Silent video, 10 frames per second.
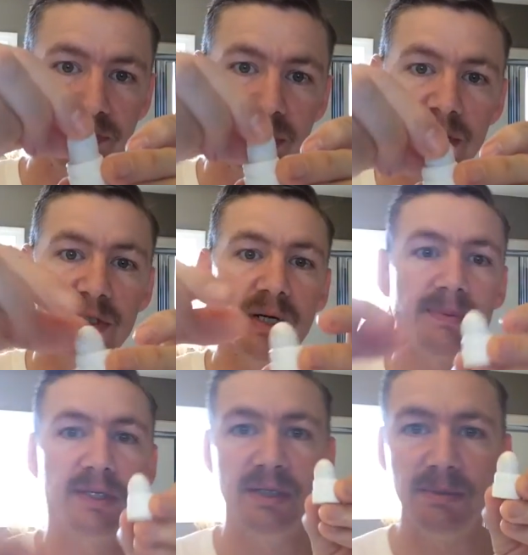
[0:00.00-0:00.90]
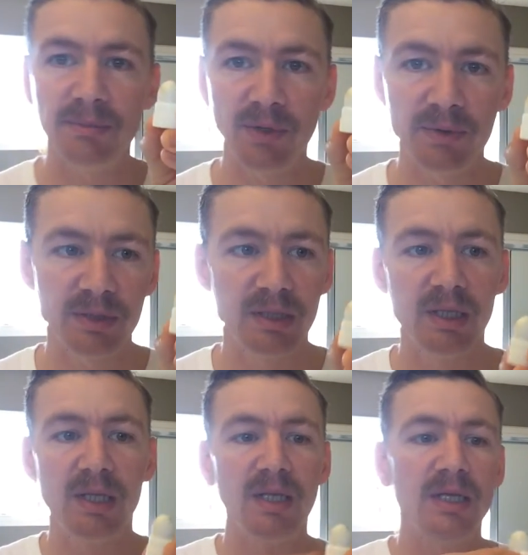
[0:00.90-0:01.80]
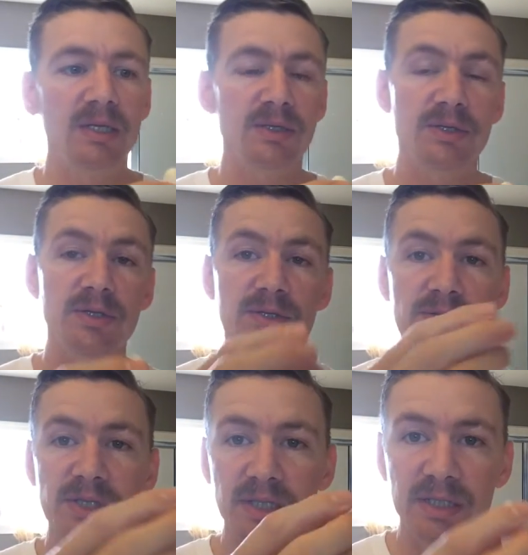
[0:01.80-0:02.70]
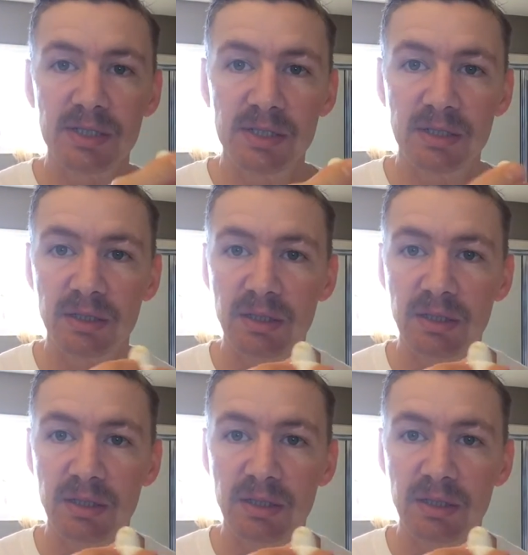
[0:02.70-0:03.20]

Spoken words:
but I dropped it in and it broke. You can use this